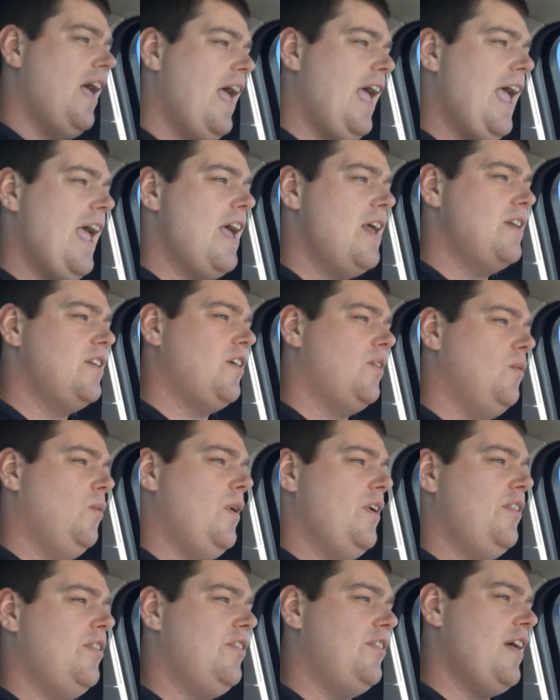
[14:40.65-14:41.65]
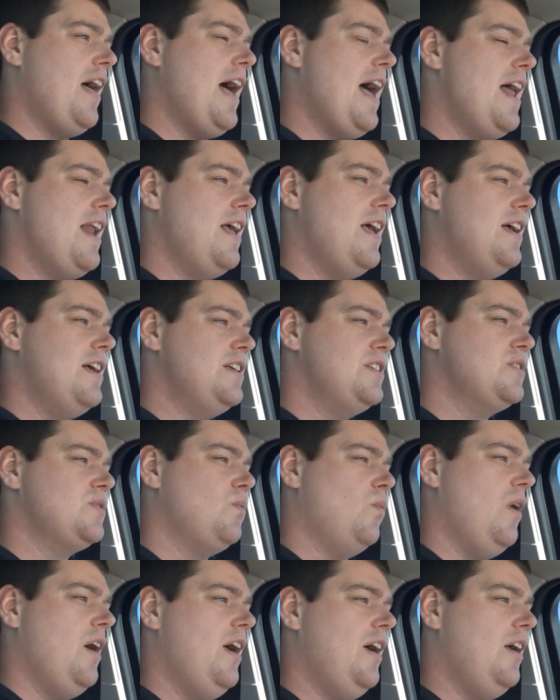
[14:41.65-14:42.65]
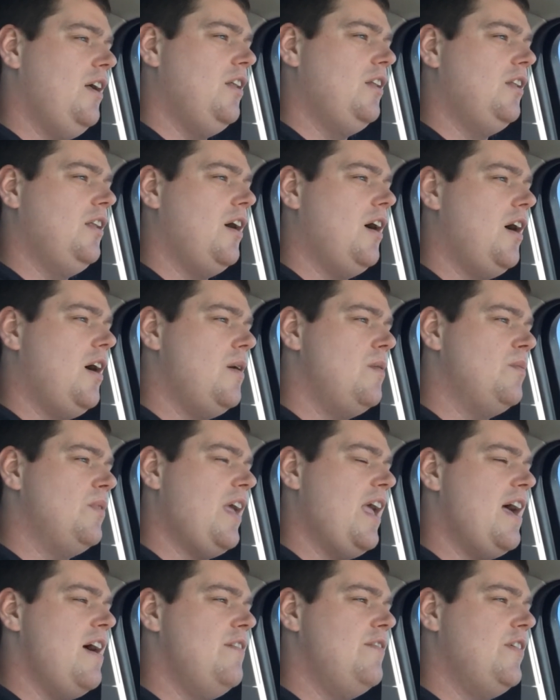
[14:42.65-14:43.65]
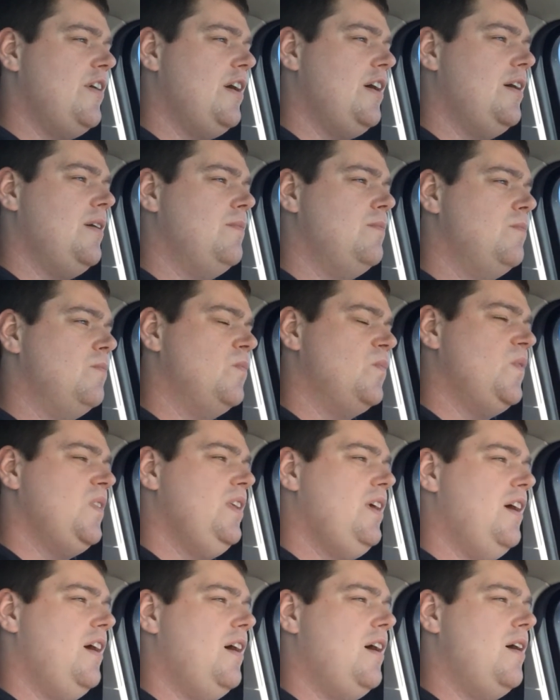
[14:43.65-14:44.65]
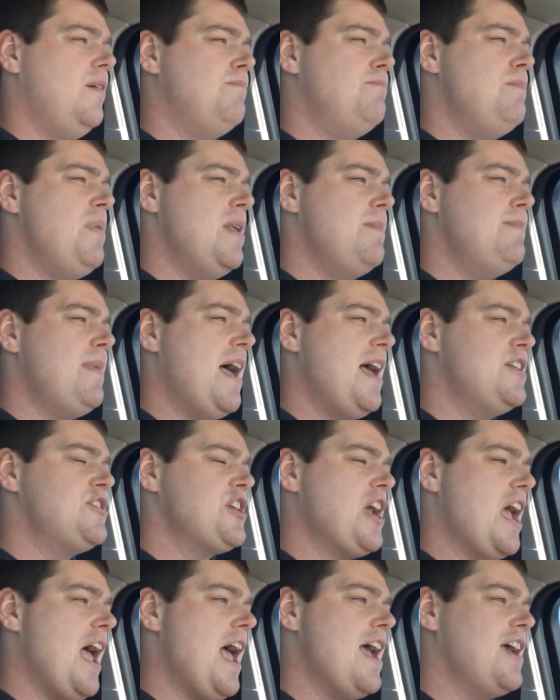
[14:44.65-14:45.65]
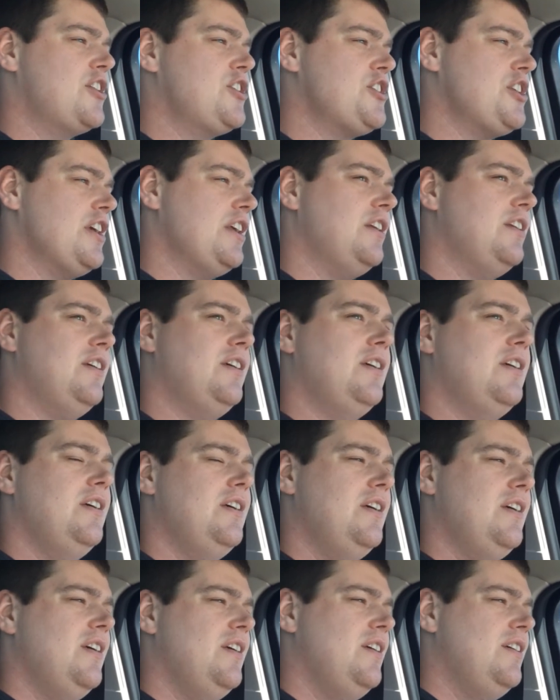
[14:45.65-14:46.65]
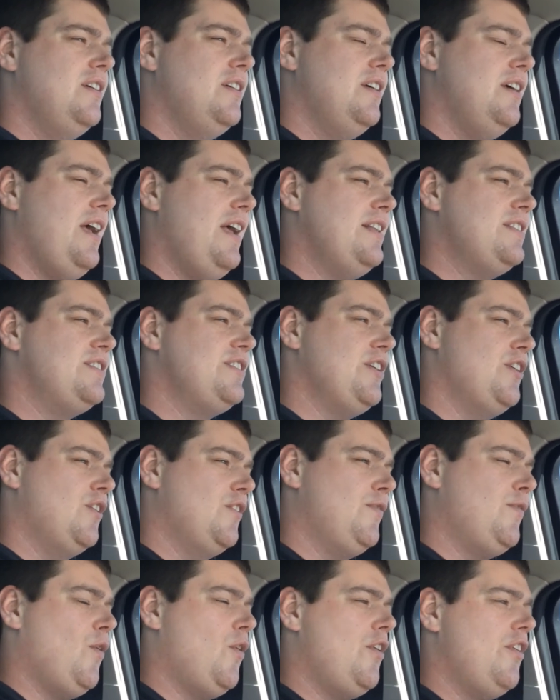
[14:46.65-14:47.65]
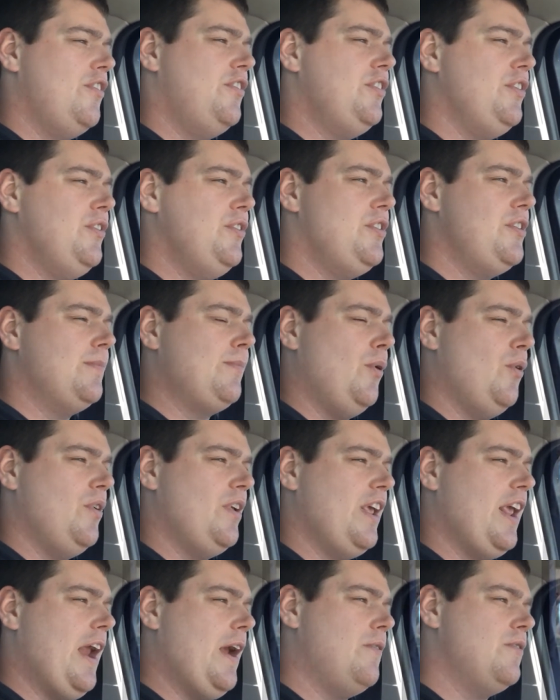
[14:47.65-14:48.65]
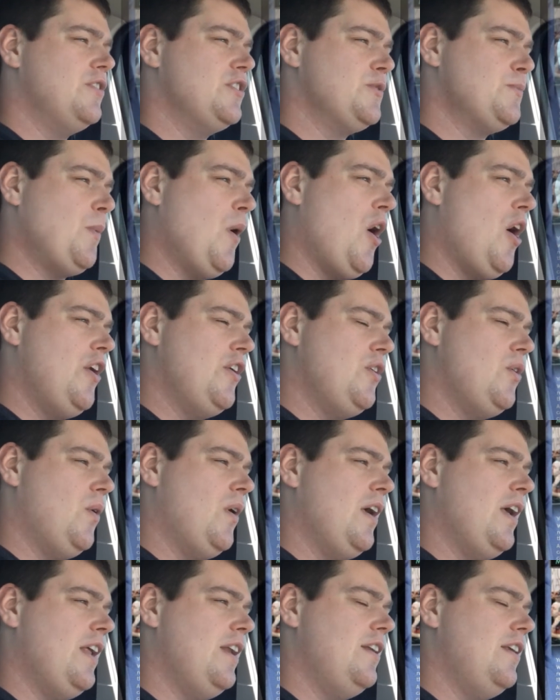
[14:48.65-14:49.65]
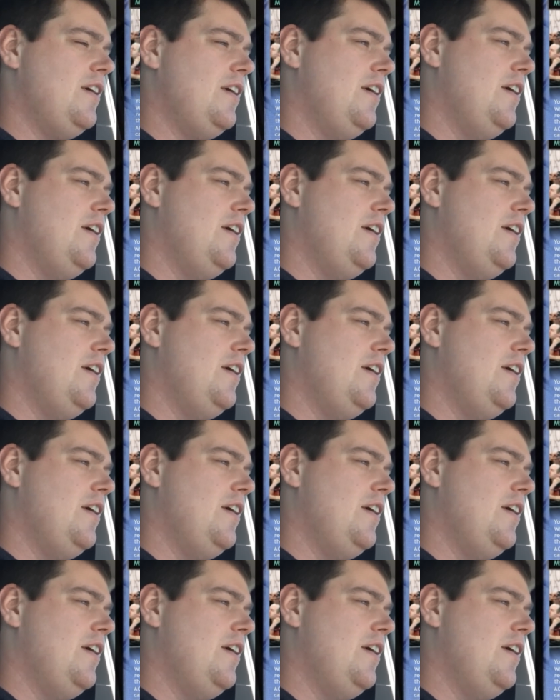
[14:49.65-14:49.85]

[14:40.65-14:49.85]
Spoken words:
And with that as well, they have a min-match action. It's 0 fortitude, your opponent can't respond to it.